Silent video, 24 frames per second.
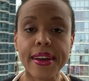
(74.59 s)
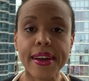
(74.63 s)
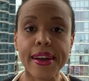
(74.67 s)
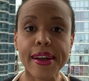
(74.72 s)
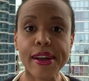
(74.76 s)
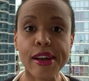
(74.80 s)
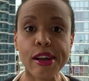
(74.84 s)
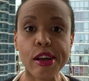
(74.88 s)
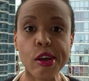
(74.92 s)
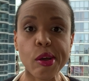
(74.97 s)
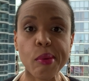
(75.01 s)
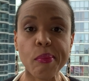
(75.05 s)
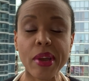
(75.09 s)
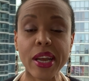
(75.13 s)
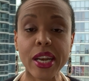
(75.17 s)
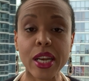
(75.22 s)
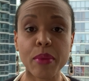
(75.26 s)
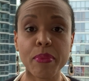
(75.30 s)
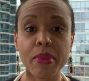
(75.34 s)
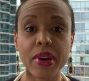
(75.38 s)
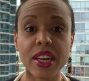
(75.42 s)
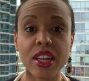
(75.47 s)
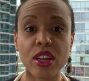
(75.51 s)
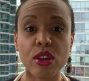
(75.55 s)

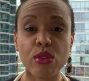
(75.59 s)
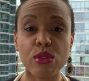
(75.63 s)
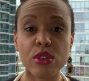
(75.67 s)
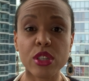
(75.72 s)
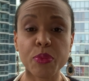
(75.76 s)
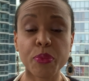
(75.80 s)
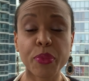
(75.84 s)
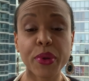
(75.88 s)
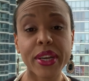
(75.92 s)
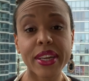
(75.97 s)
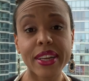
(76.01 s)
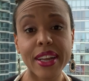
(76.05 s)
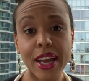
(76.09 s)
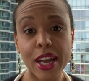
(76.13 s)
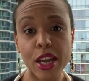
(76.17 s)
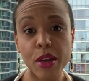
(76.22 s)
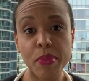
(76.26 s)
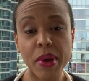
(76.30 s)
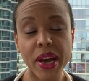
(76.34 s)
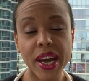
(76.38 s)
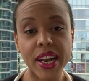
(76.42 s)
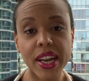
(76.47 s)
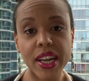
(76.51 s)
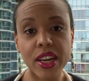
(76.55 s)
anybody who's
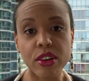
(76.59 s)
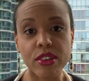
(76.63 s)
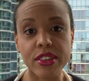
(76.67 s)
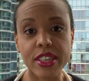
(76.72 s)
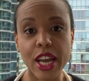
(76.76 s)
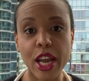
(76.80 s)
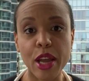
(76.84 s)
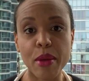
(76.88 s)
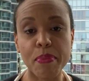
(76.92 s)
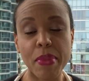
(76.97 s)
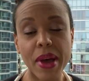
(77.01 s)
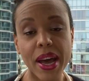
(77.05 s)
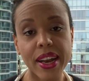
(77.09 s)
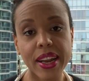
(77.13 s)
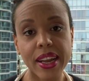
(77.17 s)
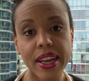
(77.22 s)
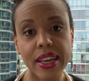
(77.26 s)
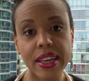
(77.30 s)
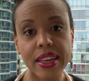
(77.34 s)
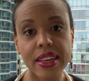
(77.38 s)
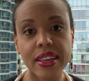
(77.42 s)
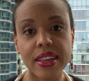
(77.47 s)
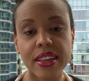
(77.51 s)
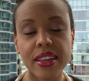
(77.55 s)
pre-diabetic or
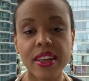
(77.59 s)
diabetic,